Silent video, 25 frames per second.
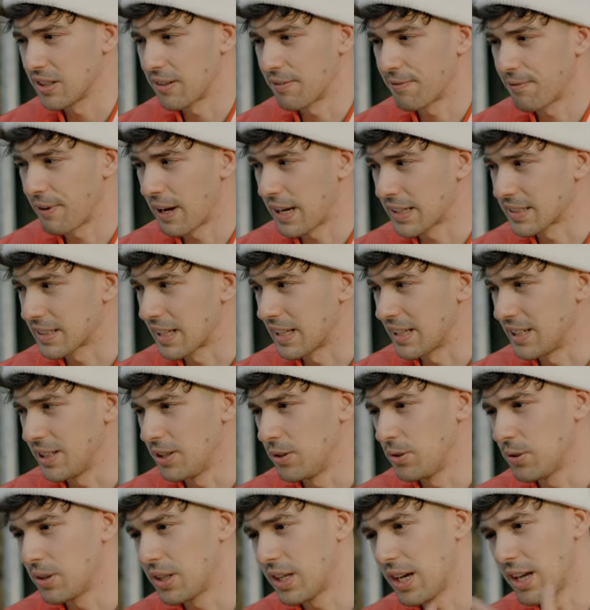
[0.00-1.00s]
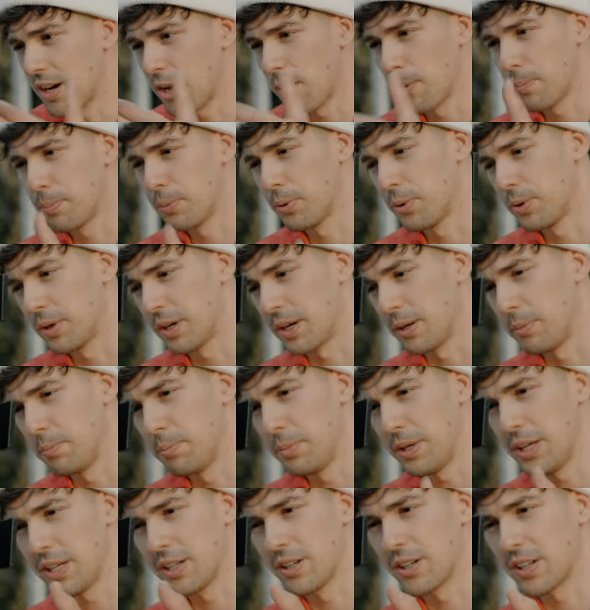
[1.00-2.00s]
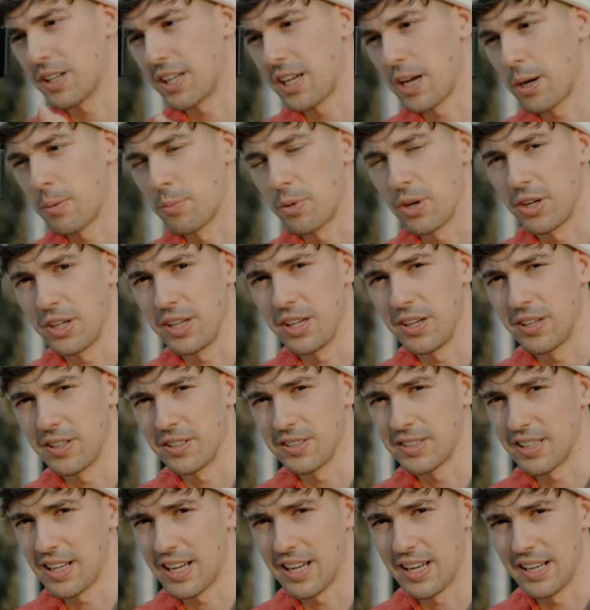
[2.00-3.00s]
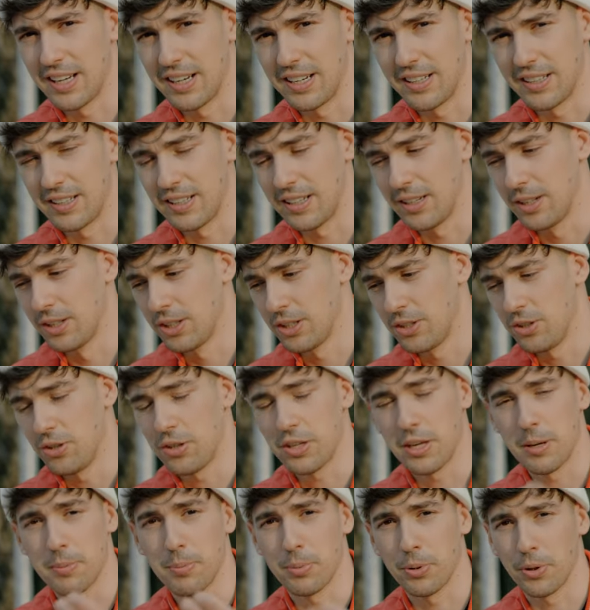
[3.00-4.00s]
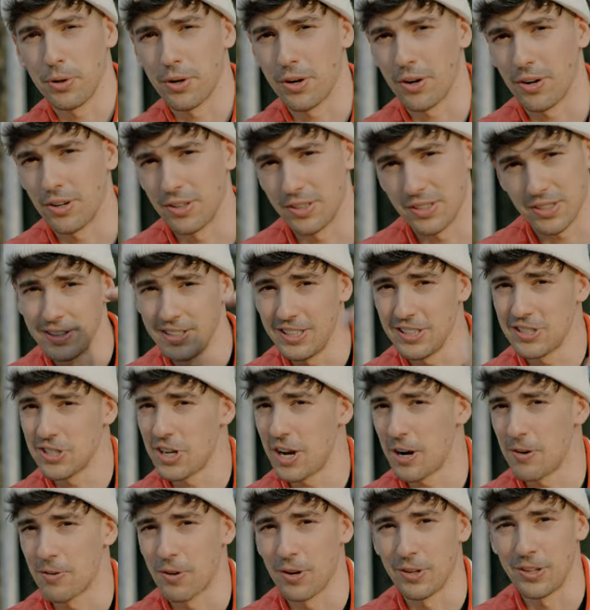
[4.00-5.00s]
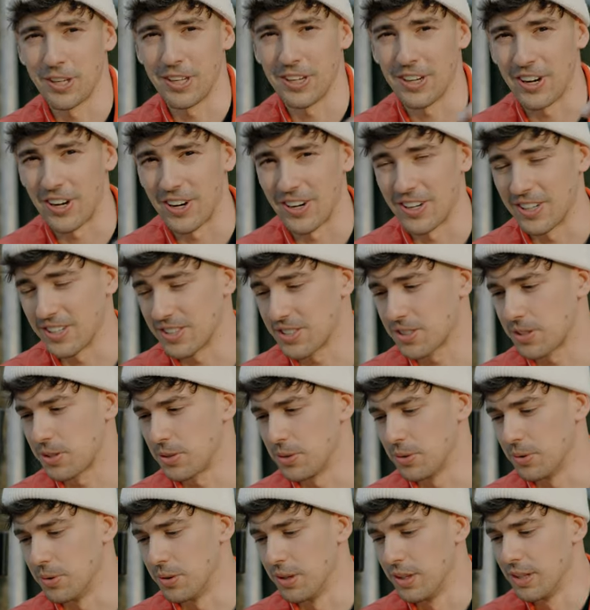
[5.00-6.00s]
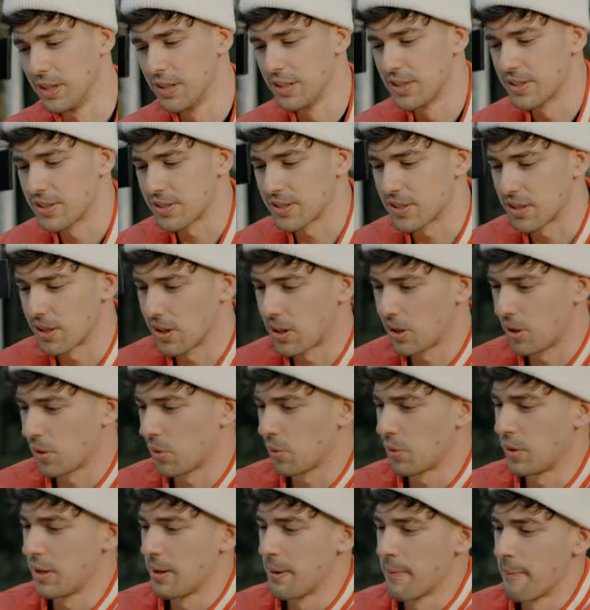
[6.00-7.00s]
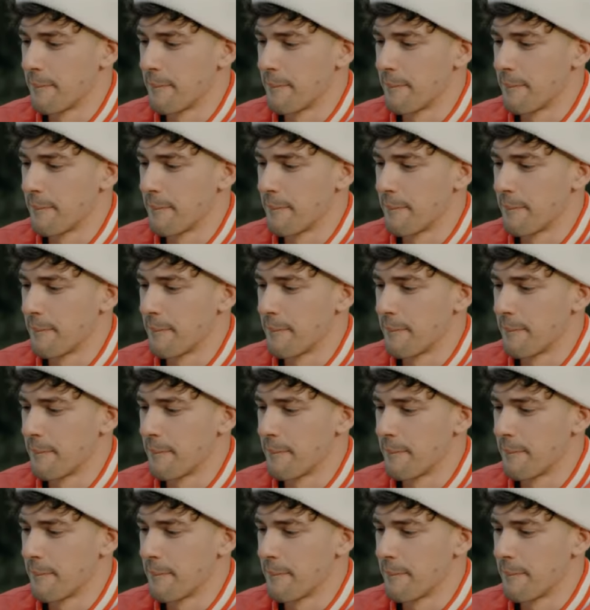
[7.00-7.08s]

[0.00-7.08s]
the fact that you cannot put a bigger camera here than uh, you can put on a DJI Ronin RS2. So